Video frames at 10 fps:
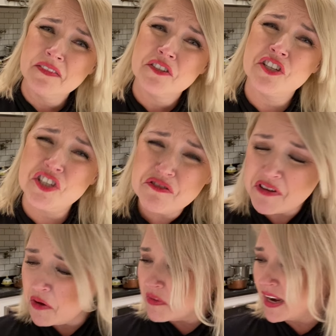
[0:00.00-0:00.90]
did you
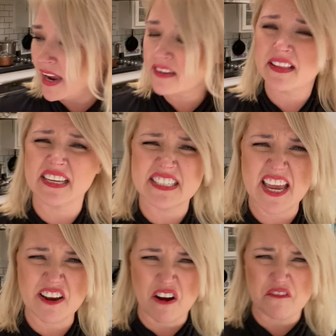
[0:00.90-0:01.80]
know that I had to like
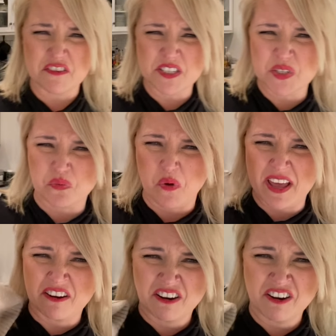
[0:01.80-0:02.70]
take off this
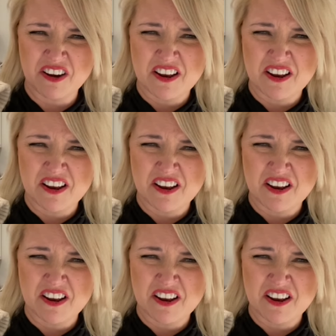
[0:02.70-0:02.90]
sweater